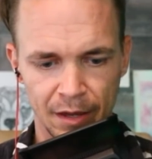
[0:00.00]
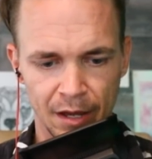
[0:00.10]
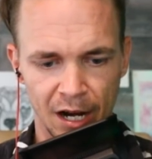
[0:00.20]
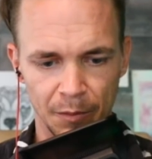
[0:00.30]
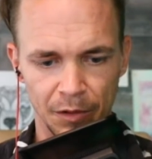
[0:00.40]

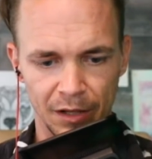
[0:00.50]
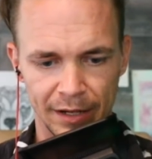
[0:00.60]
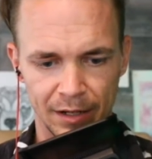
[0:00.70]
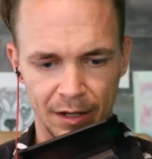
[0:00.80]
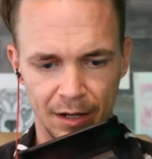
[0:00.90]
I really
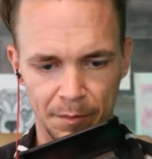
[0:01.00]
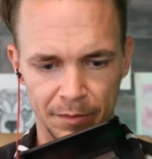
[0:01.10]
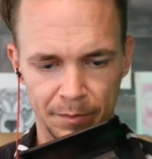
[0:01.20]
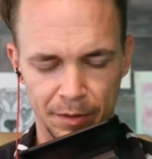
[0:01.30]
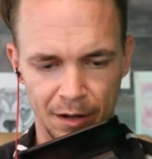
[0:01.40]
like
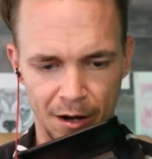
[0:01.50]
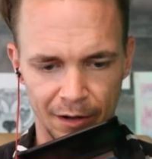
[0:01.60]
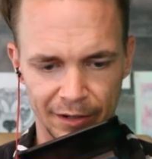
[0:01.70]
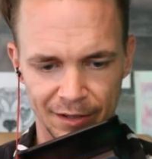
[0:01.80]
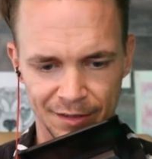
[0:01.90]

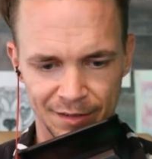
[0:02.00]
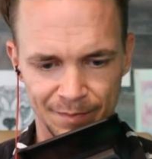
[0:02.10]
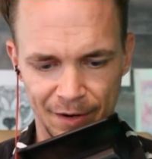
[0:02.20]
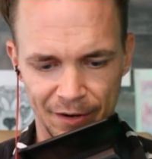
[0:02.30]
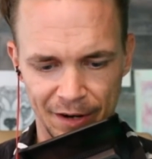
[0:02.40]
Balajas.
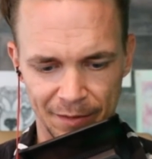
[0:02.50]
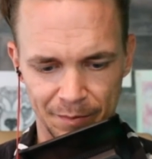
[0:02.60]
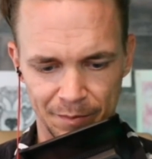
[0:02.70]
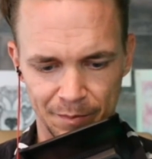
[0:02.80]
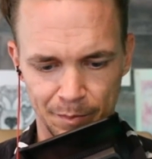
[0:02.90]
I don't know how to
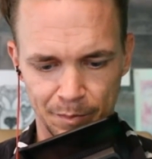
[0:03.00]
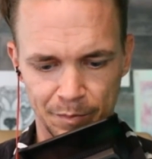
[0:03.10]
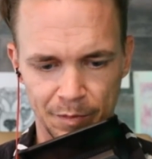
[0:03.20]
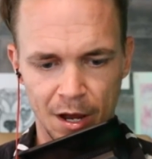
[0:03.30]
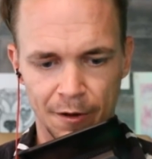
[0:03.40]

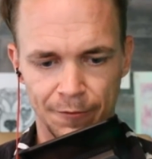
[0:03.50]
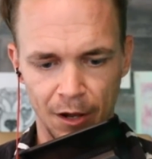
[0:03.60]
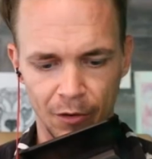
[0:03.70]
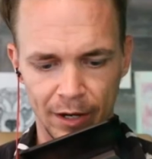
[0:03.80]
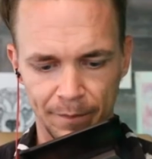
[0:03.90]

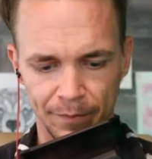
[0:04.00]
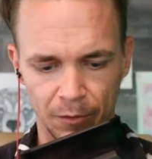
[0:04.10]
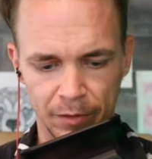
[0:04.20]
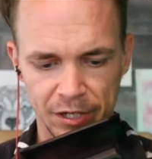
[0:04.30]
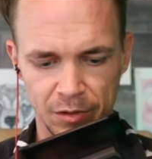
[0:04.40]
follow him. I'll
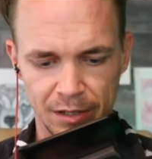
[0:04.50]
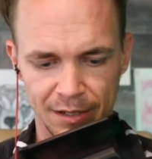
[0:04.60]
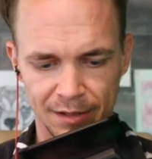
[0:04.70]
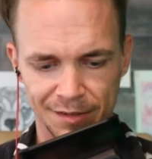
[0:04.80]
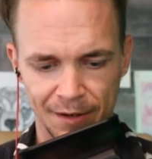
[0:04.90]
retweet
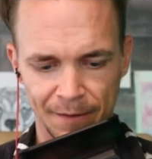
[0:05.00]
this.